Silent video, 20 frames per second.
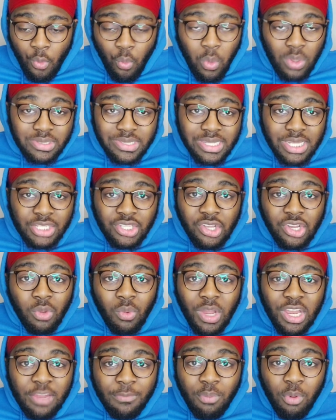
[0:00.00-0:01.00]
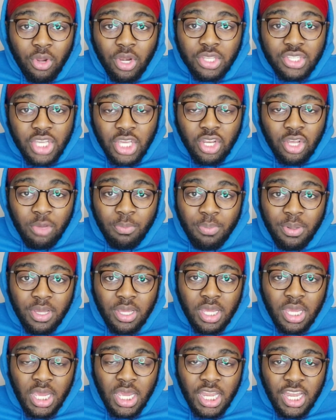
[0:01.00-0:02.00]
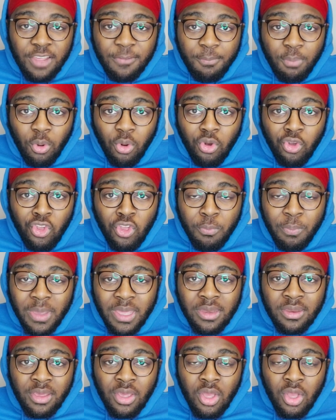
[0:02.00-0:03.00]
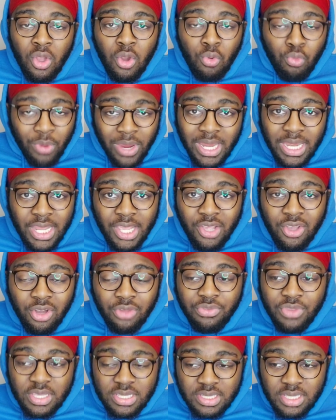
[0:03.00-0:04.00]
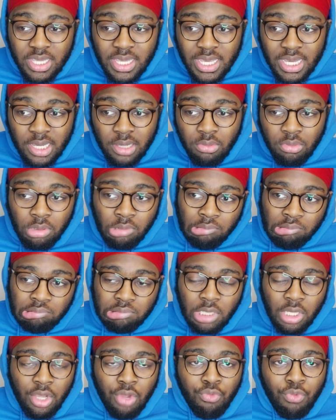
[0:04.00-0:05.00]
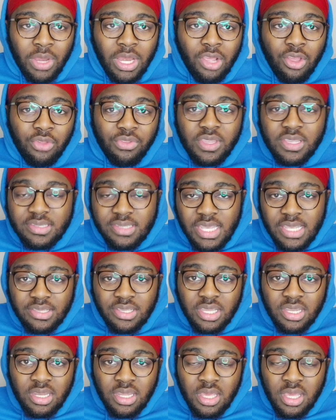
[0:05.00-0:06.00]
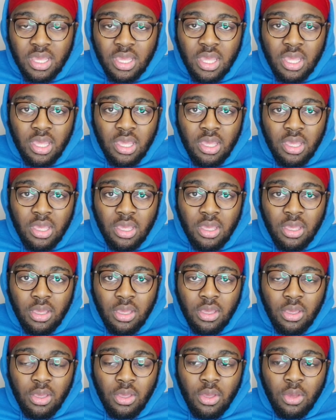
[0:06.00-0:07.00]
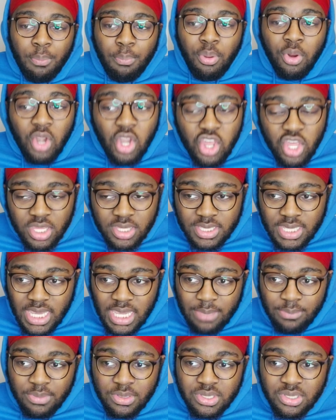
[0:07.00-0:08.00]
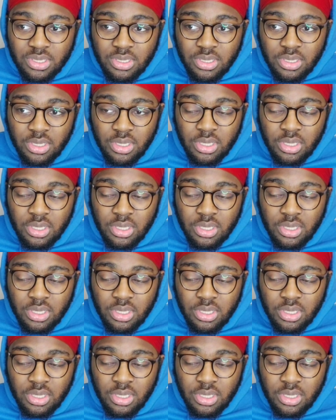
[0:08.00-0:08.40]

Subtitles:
Once again, I don't know what Liverpool are going to turn up. Liverpool, who've been really good this year. Well, really good this season. Punishing teams.